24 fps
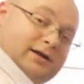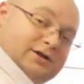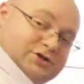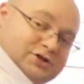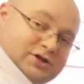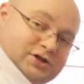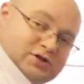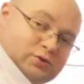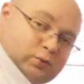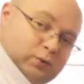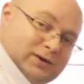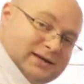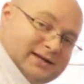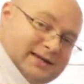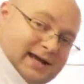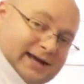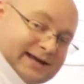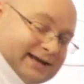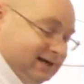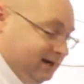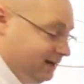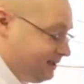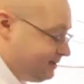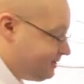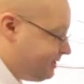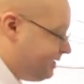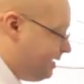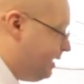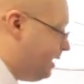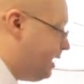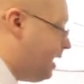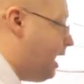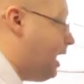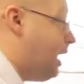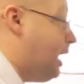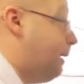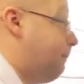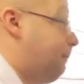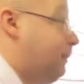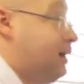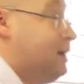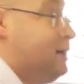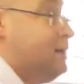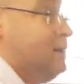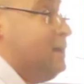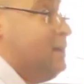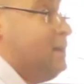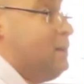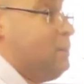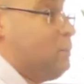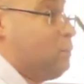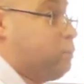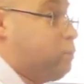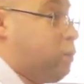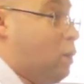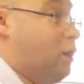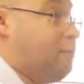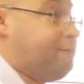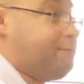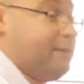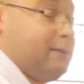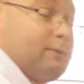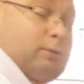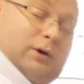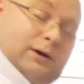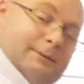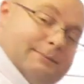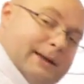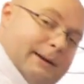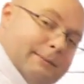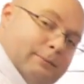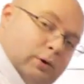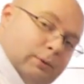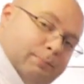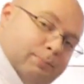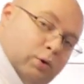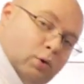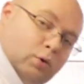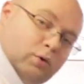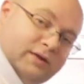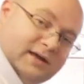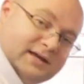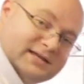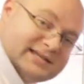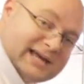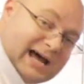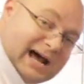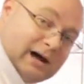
is just ridiculous. Hopefully we're going to be able to pull this